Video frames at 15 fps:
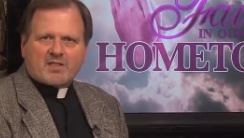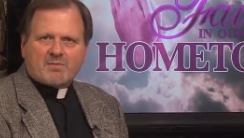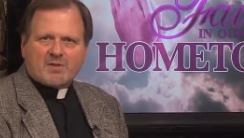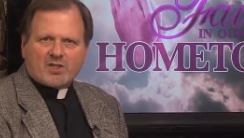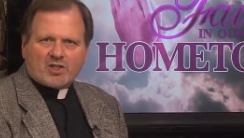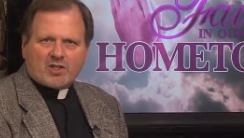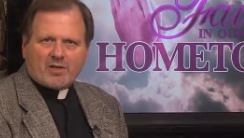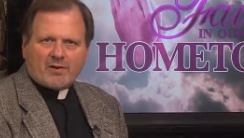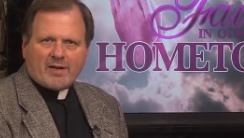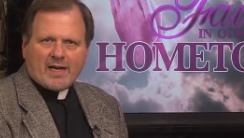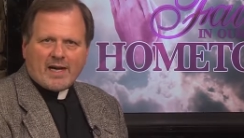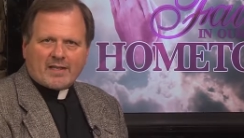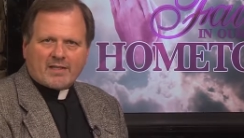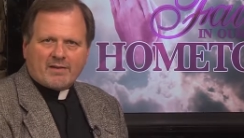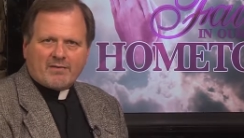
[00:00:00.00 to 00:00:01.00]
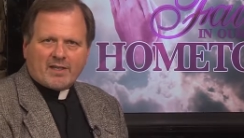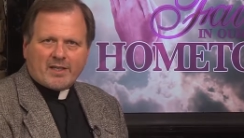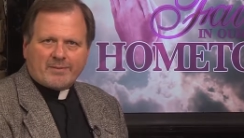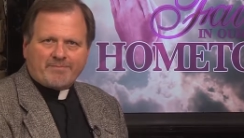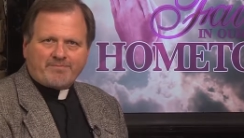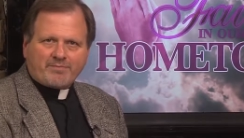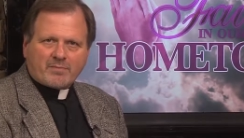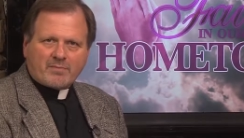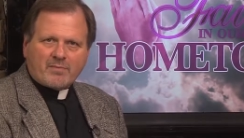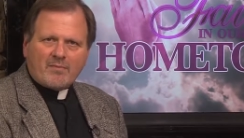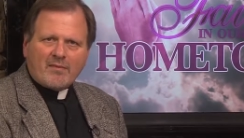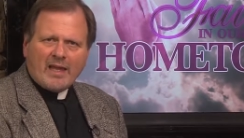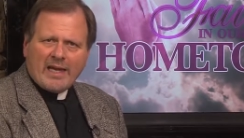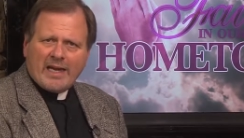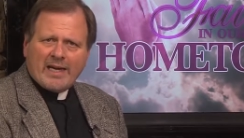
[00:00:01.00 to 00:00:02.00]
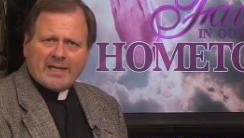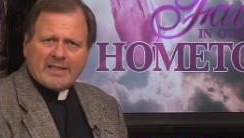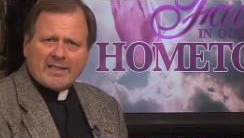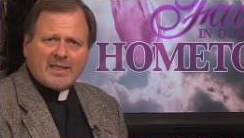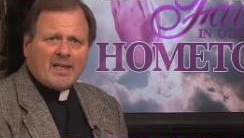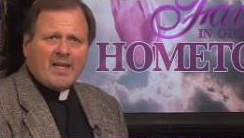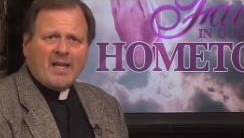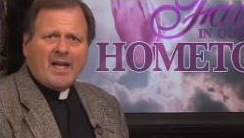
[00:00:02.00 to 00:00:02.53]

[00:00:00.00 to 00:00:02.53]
its missionary activity. And